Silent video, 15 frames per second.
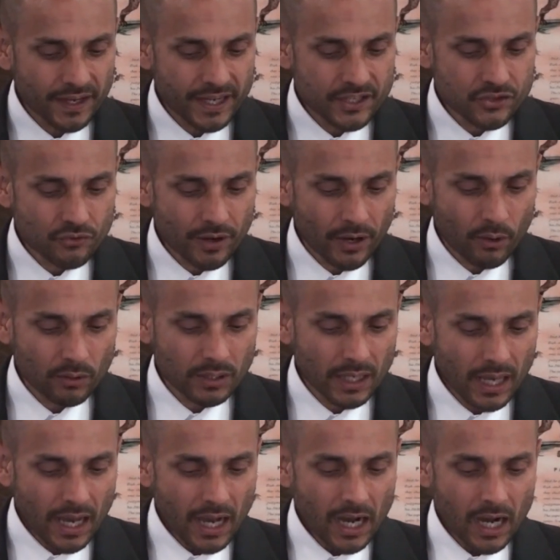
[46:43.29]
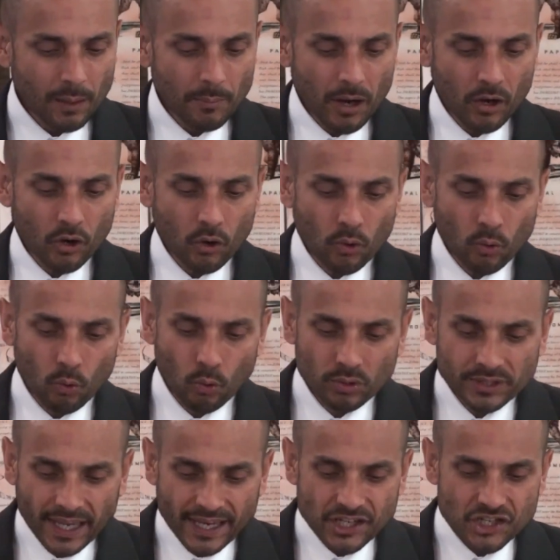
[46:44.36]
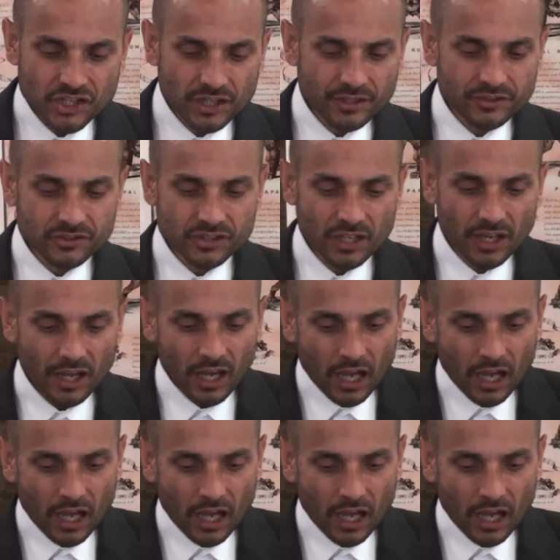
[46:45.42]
Israel among all nations,